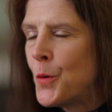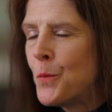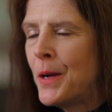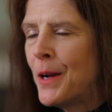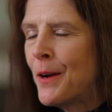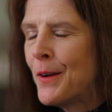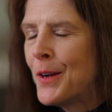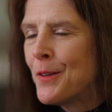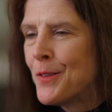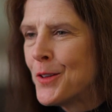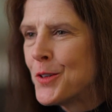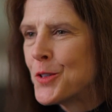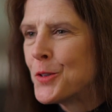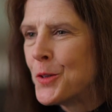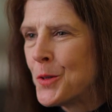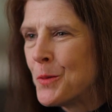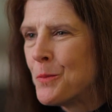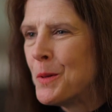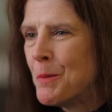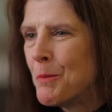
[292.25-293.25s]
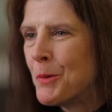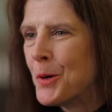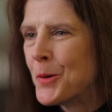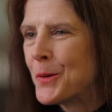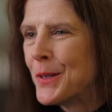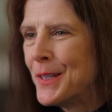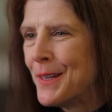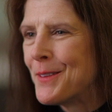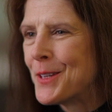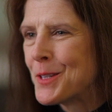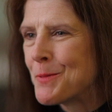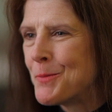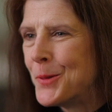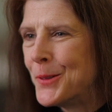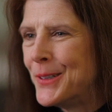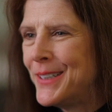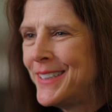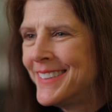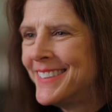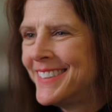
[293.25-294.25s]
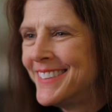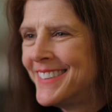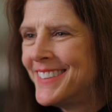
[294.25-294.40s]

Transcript: no barrier that shouldn't be broken at this point.